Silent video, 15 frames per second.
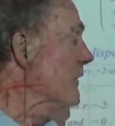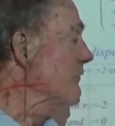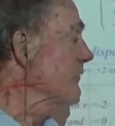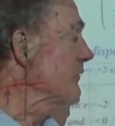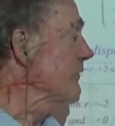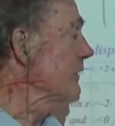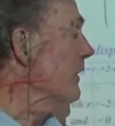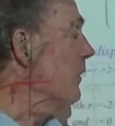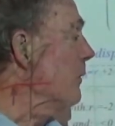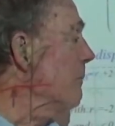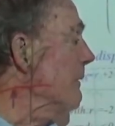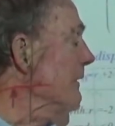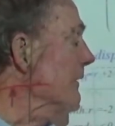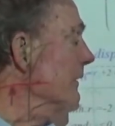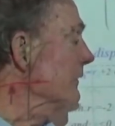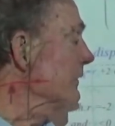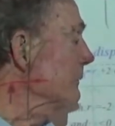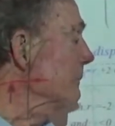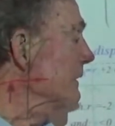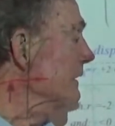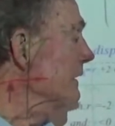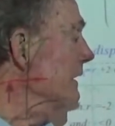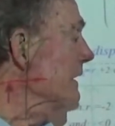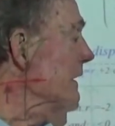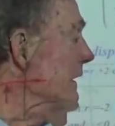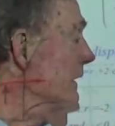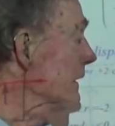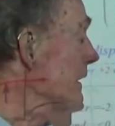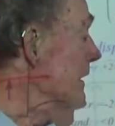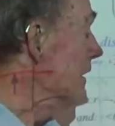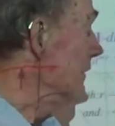slope here at the beginning.